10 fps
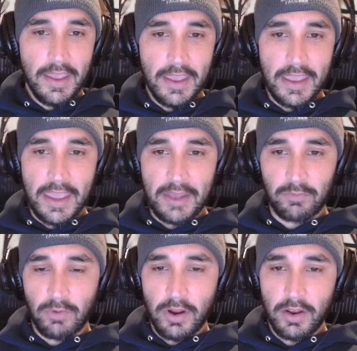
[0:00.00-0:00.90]

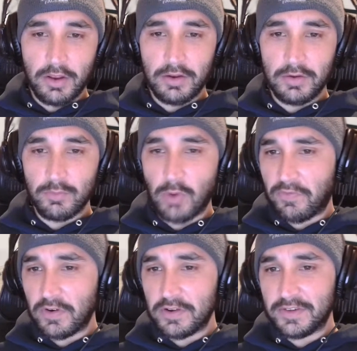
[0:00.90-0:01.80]
and
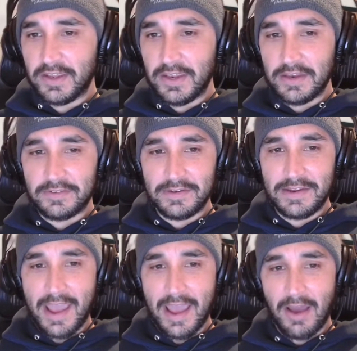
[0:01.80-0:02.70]
reference it and
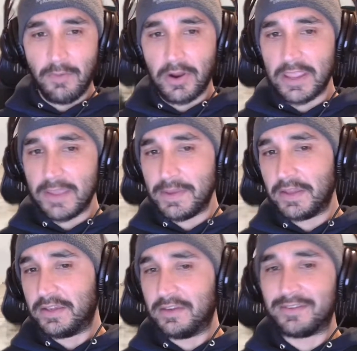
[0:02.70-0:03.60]
see how
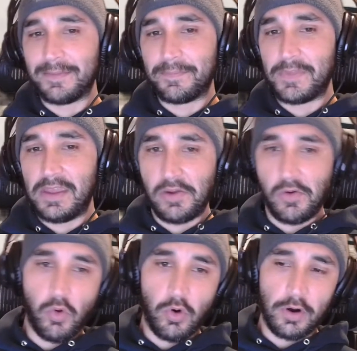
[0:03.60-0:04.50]
Bohemia did something,
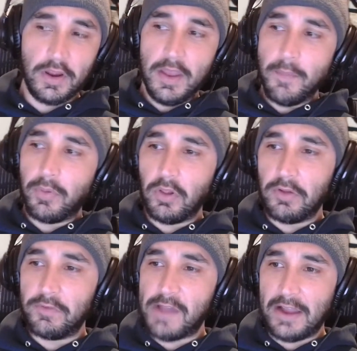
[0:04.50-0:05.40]
or
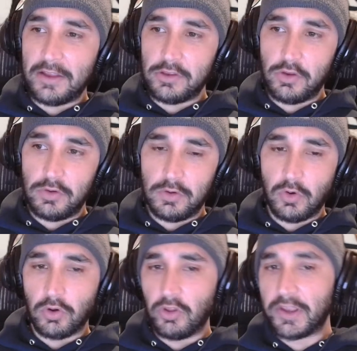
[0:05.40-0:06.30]
pull a value,
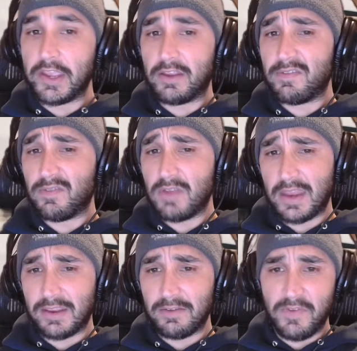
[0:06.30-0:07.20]
or look
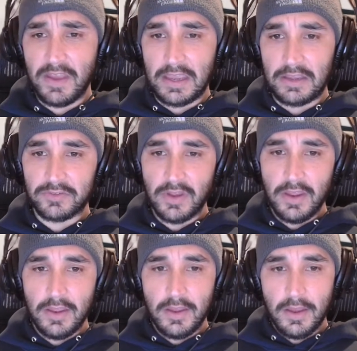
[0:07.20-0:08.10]
at configs.
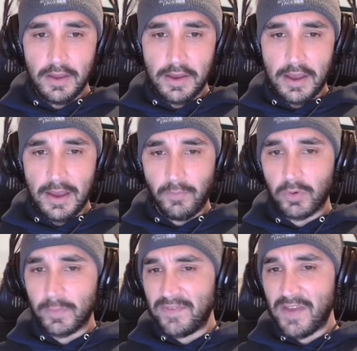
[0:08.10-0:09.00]
One
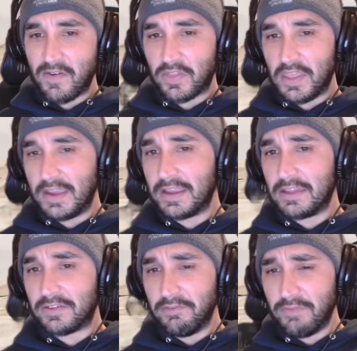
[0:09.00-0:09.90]
of my favorite things